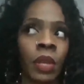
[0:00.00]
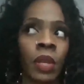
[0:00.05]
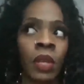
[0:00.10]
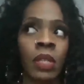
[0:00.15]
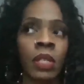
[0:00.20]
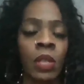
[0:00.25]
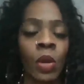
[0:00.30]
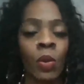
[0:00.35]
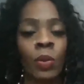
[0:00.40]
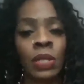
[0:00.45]

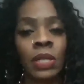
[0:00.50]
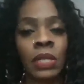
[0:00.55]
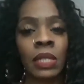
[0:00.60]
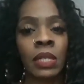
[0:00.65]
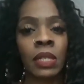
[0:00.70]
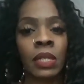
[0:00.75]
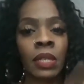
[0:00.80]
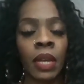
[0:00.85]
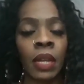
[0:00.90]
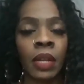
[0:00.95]
So
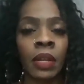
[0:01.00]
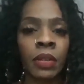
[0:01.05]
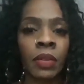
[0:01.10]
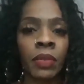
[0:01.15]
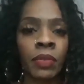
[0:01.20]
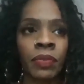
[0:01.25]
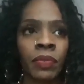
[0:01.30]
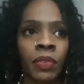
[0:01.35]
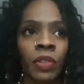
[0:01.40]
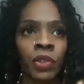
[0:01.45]
instead
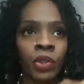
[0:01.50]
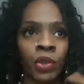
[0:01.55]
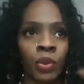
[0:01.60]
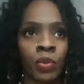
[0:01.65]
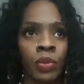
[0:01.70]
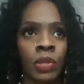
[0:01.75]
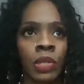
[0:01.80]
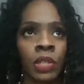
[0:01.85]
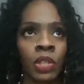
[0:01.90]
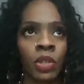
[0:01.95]
of
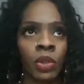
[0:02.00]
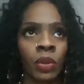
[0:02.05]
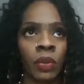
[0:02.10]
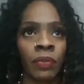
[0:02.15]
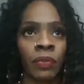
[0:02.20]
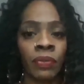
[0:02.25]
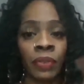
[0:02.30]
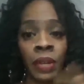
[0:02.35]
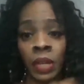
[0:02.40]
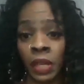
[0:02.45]
using your
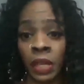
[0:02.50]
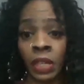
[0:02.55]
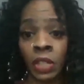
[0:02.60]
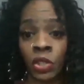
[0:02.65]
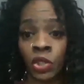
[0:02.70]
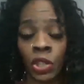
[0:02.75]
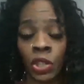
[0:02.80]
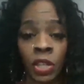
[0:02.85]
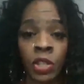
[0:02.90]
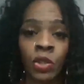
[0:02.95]

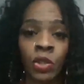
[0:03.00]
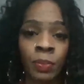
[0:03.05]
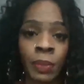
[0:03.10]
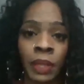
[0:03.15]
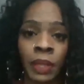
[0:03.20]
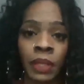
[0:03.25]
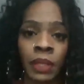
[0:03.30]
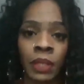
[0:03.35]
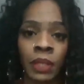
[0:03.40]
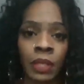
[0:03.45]
fucking
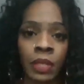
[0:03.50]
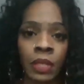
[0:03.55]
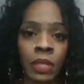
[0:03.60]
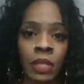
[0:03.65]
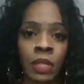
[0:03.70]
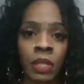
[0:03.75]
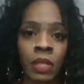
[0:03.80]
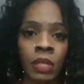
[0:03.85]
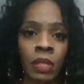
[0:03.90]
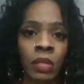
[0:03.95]

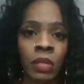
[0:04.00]
judgments,